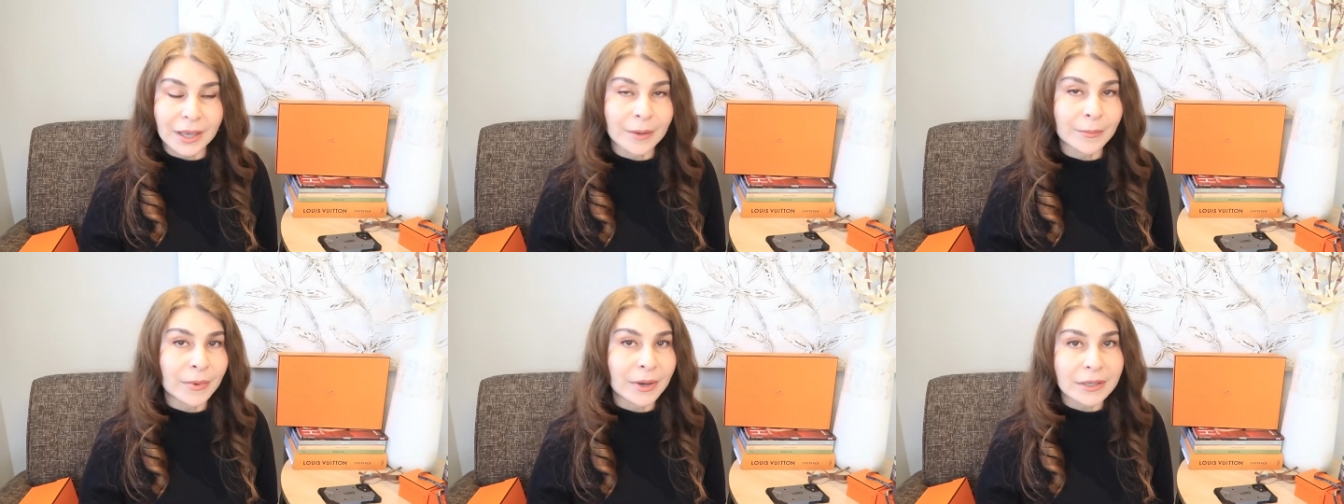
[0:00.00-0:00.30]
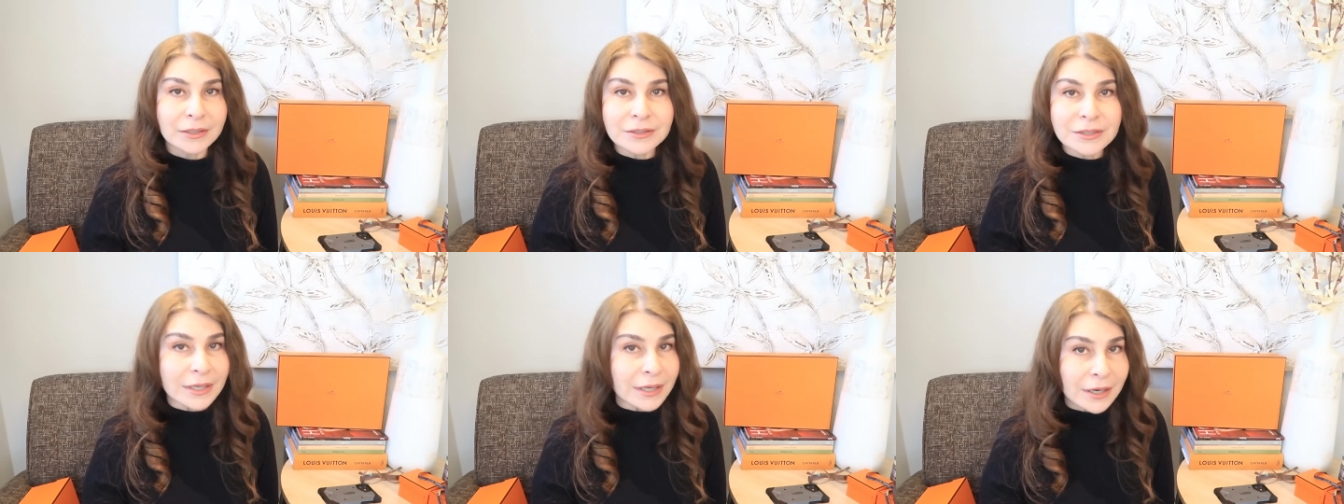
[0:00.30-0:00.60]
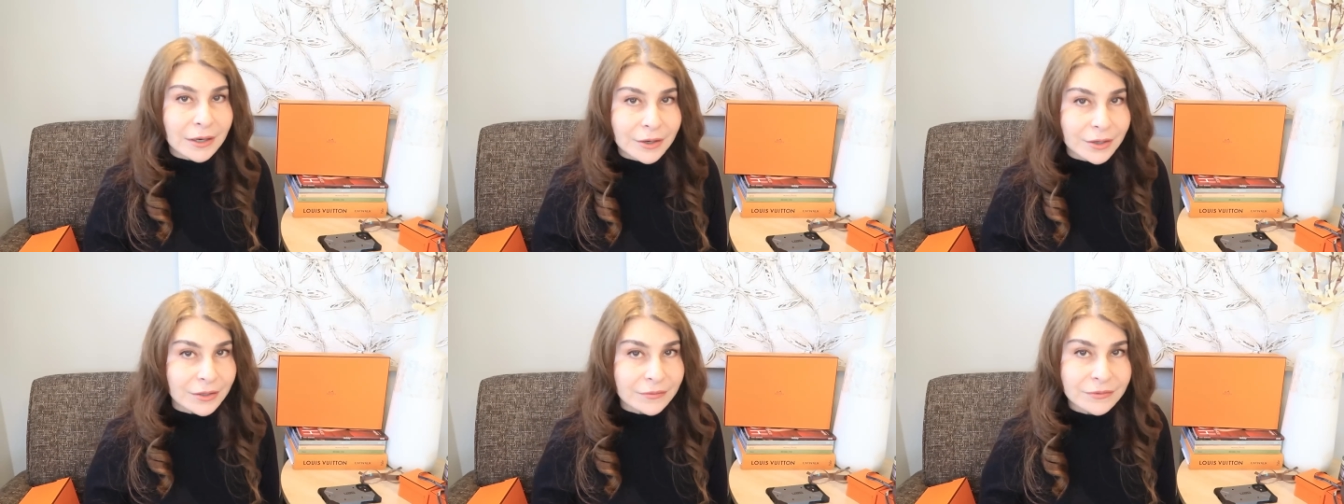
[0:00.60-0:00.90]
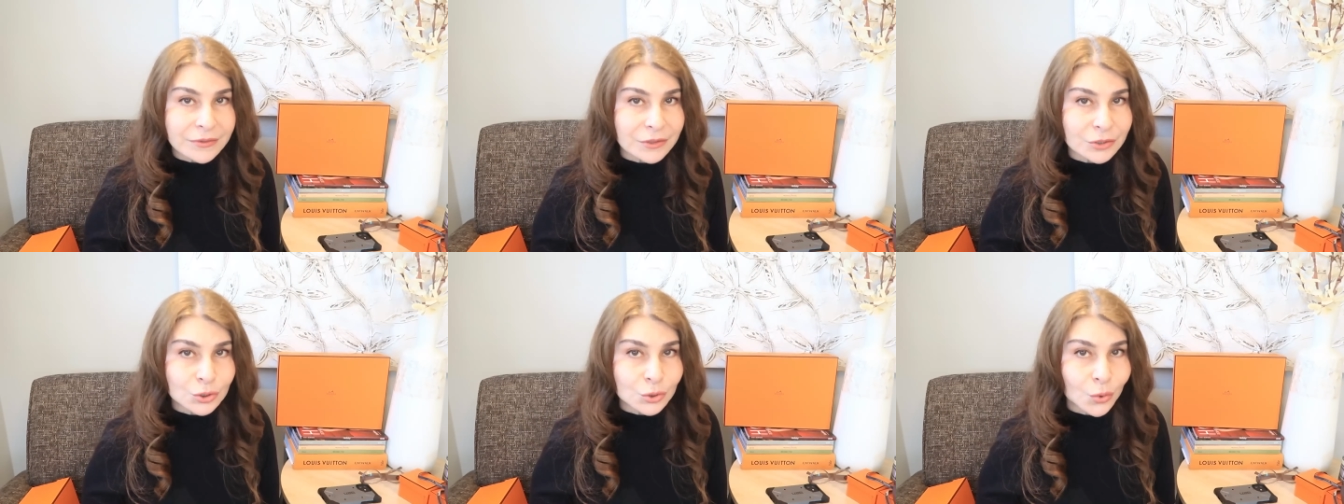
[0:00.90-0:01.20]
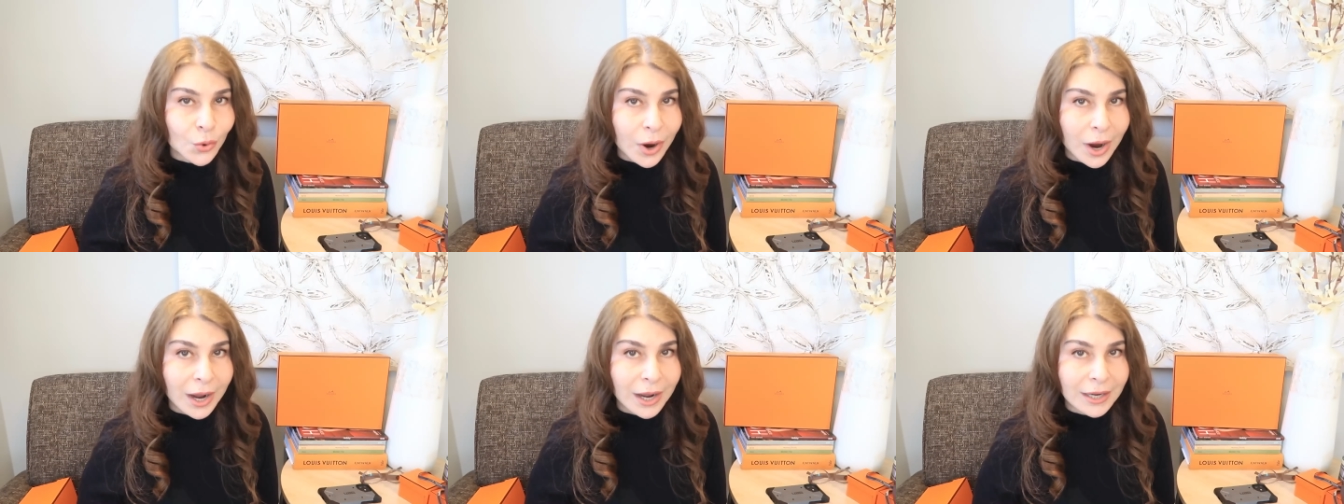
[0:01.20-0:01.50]
am I there even
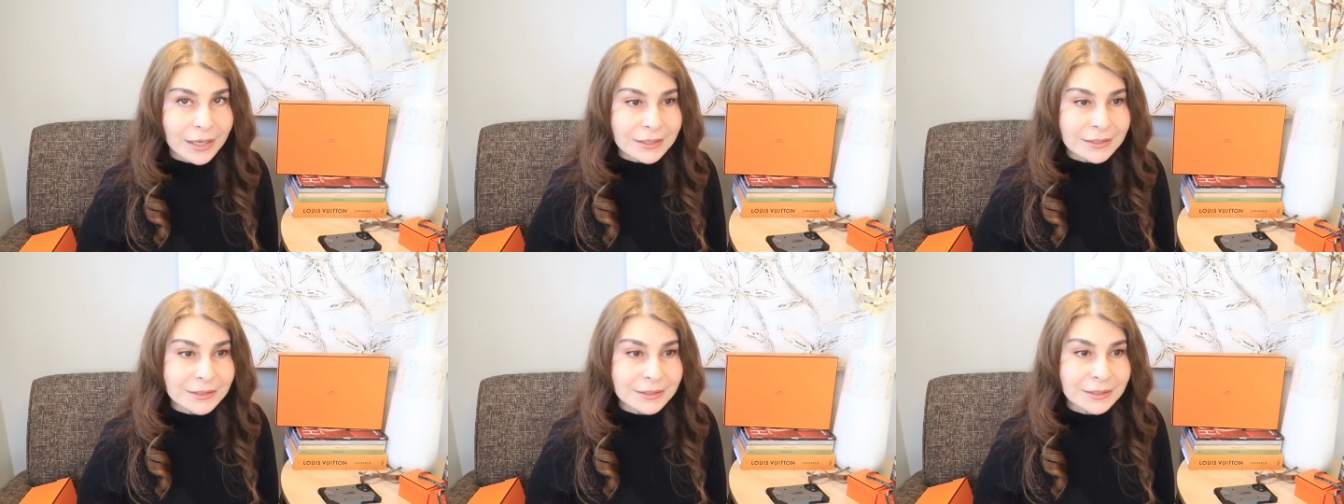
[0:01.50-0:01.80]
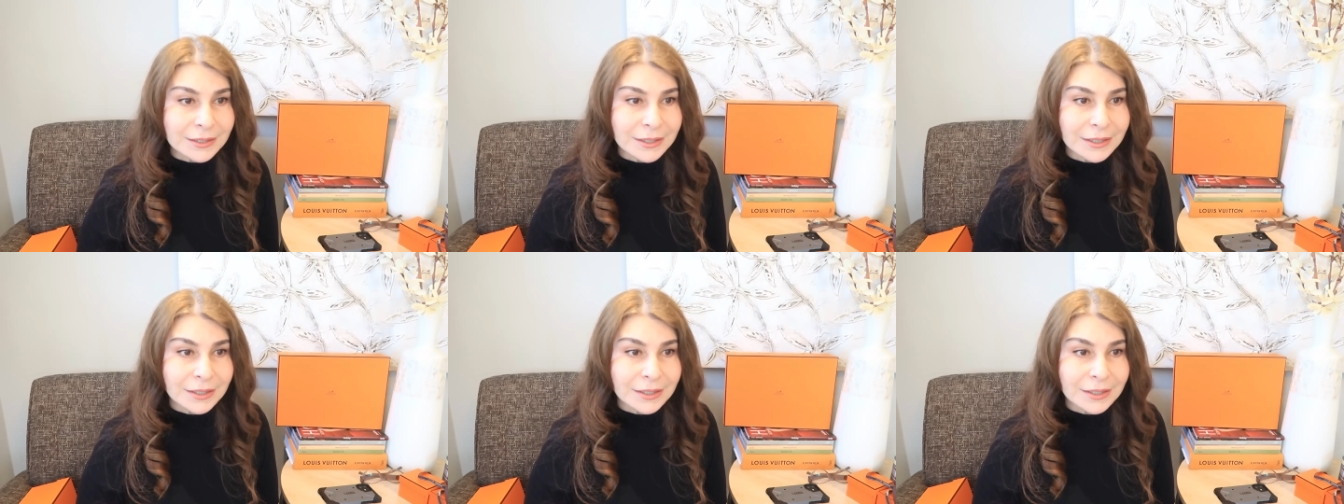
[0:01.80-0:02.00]
to ask